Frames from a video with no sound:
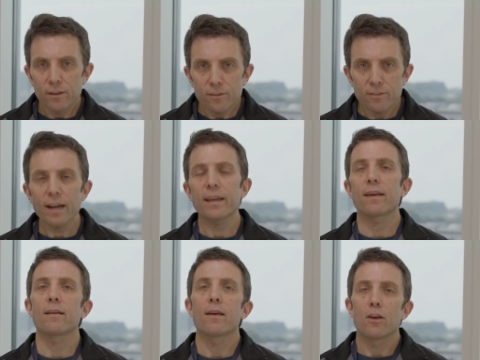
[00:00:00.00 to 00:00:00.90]

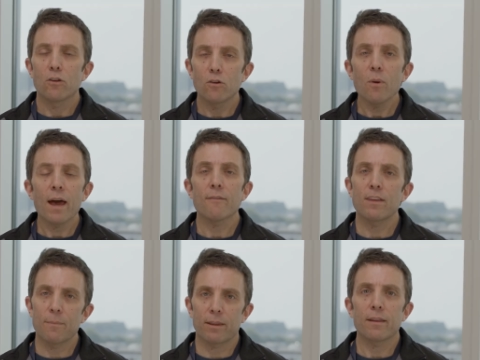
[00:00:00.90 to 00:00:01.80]
Second, you have
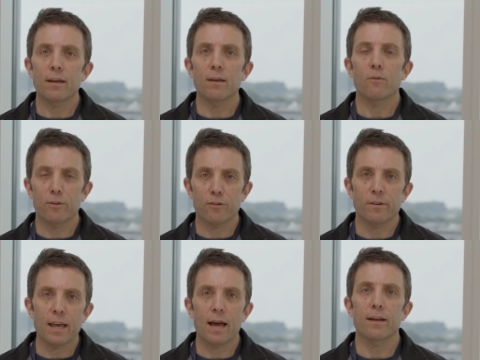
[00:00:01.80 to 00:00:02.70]
the ability with
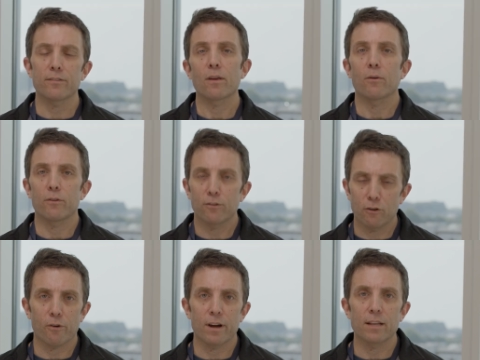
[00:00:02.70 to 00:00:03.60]
certain AI skills to
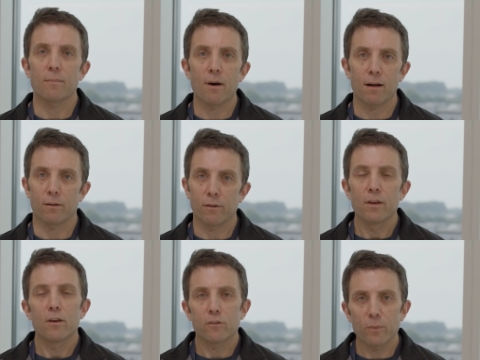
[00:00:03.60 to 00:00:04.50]
train the model.
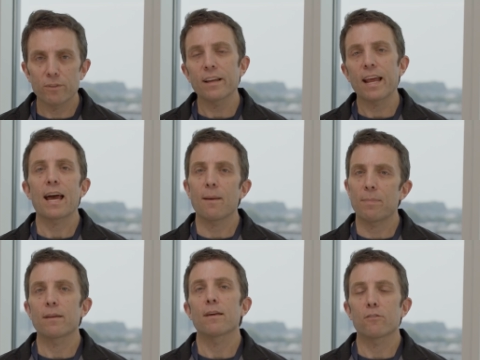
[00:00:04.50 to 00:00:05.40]
So what's going to
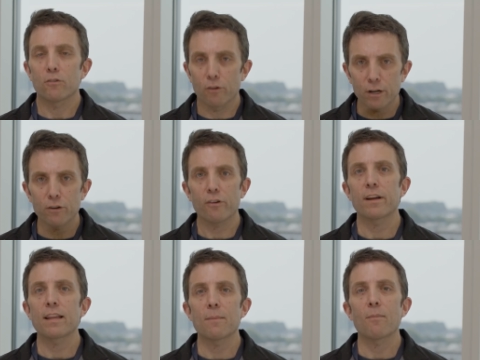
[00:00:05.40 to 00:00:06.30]
happen is you're going to
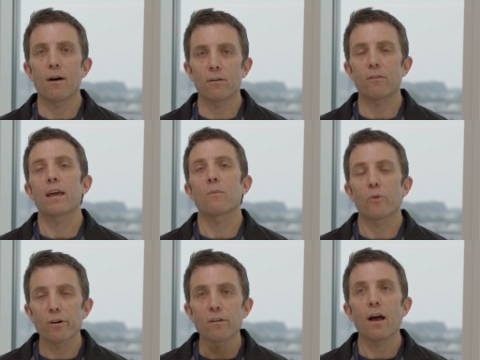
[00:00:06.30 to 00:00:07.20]
train that model and
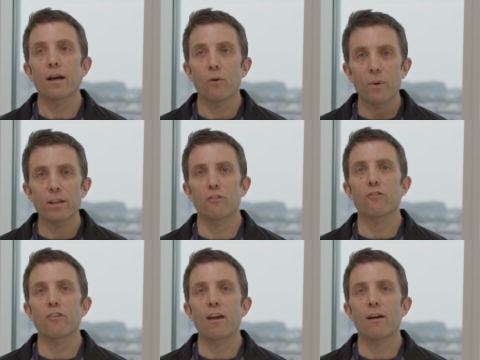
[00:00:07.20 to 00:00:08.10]
we're not going to
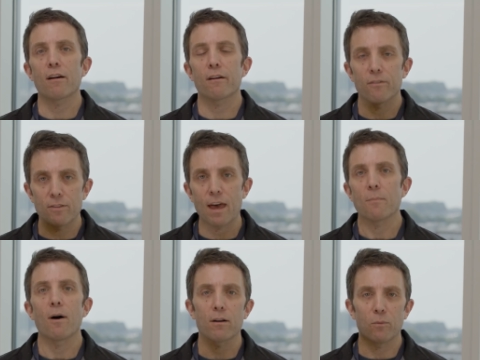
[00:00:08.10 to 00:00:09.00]
share
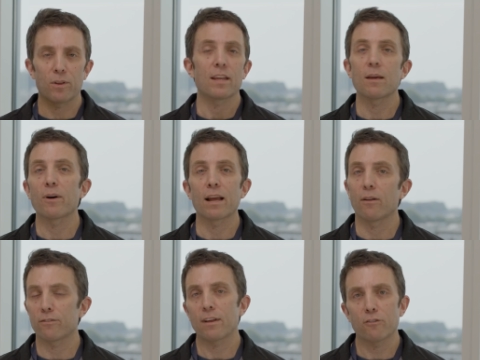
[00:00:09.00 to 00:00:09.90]
that model with anyone
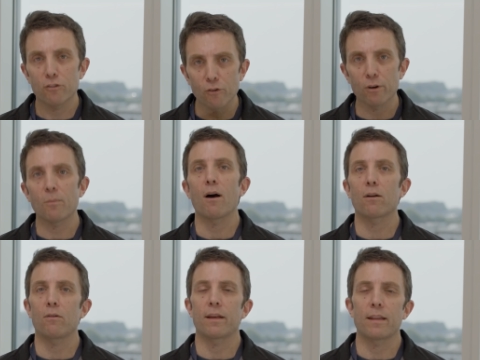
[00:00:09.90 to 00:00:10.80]
else. That's your
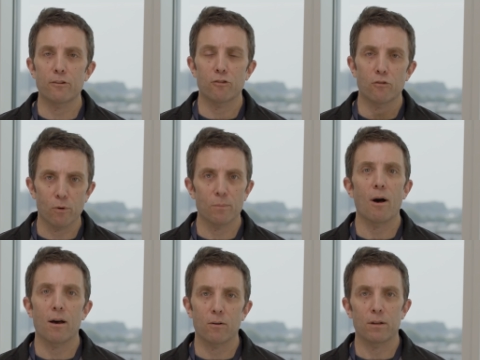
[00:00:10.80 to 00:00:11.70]
model and that's your
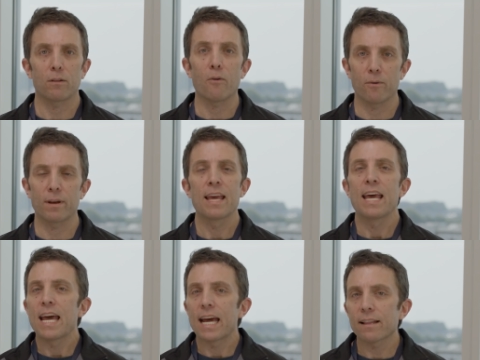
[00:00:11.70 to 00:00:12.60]
model alone.
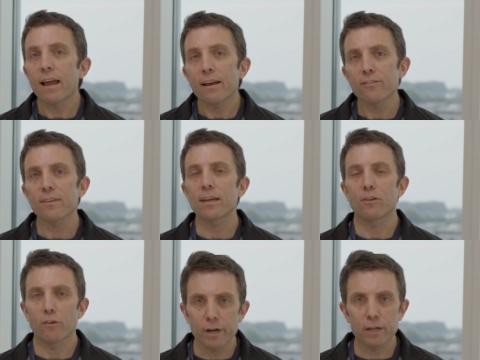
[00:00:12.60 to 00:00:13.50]
And lastly,
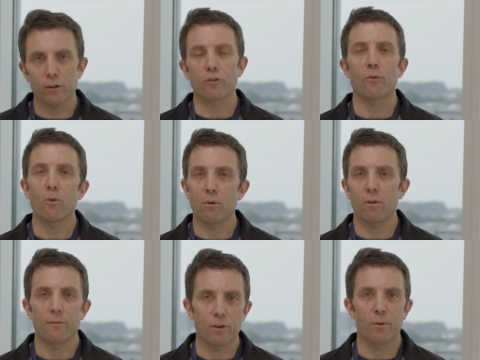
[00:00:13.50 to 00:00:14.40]
you're in
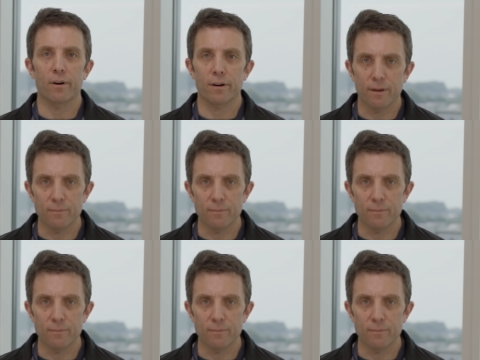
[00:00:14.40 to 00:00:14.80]
control of your